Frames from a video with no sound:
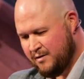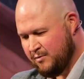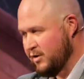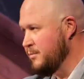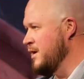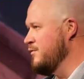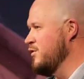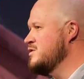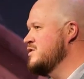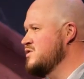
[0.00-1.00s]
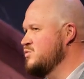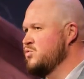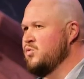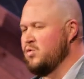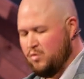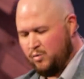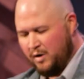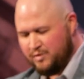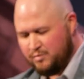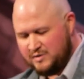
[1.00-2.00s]
We're going to be in verses
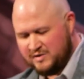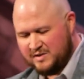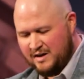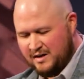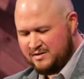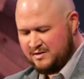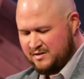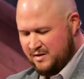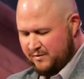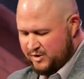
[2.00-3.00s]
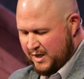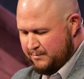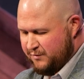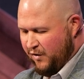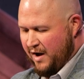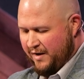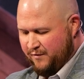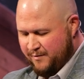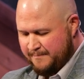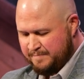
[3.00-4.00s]
1 through 6 of James 5.